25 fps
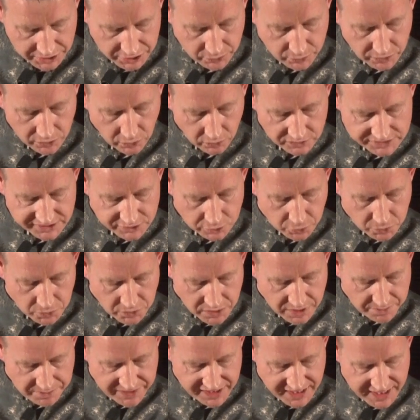You will
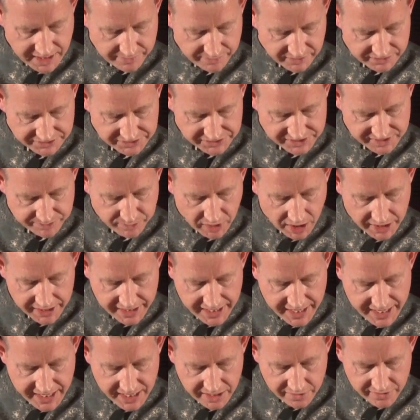also be able to
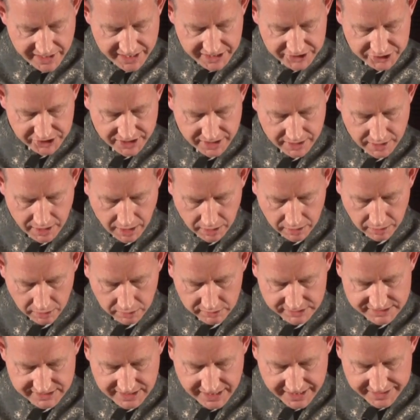spot AirAsia
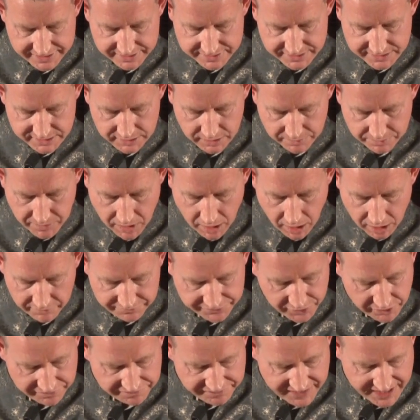alongside some
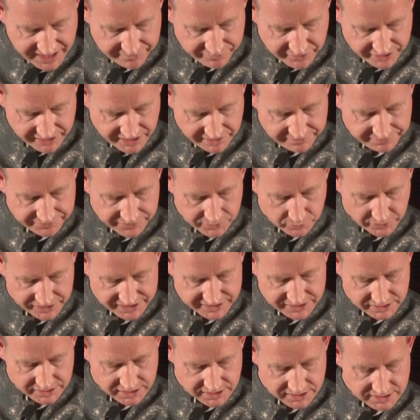of your favorite
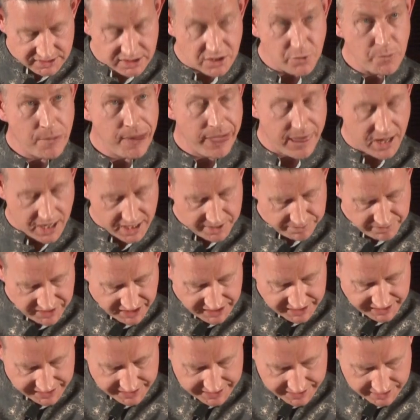influencers and
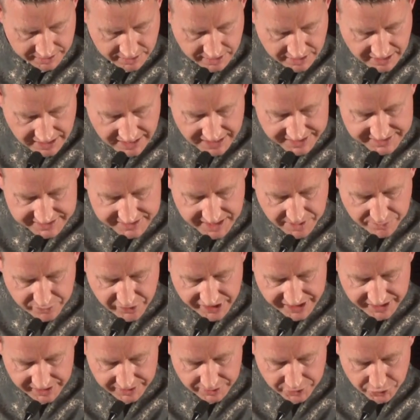media as they
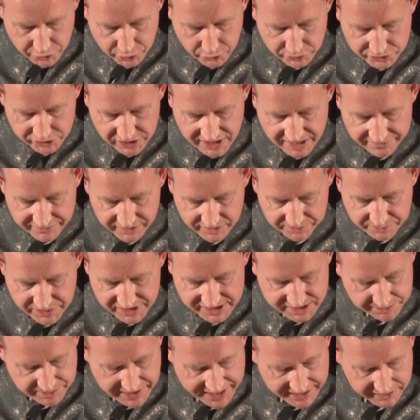bring new travel
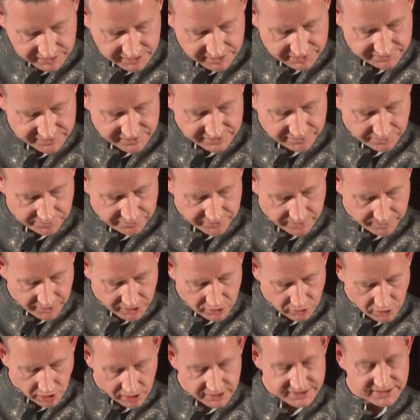perspectives from
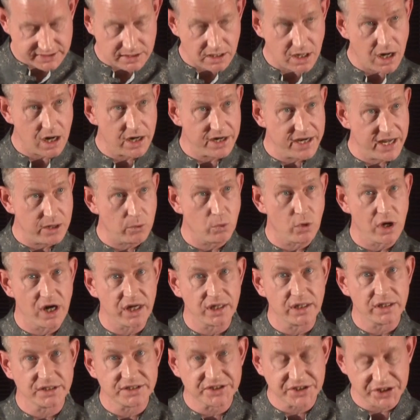across our
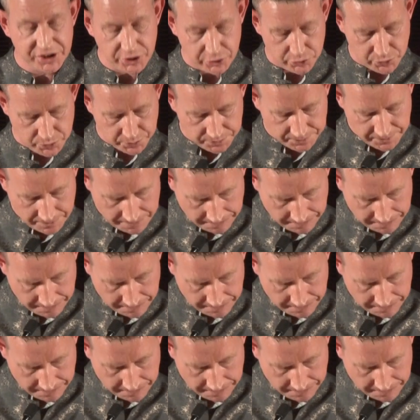network to you.